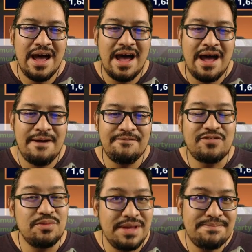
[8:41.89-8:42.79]
Um,
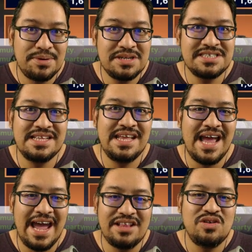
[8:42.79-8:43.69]
for me personally,
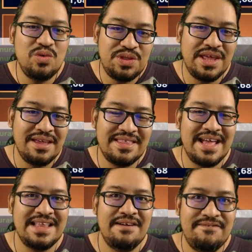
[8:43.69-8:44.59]
I do think
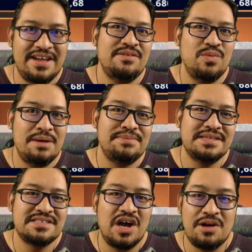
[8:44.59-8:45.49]
that event
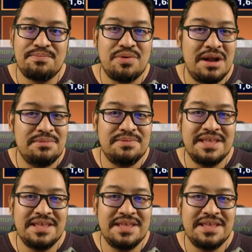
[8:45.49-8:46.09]
weapons are probably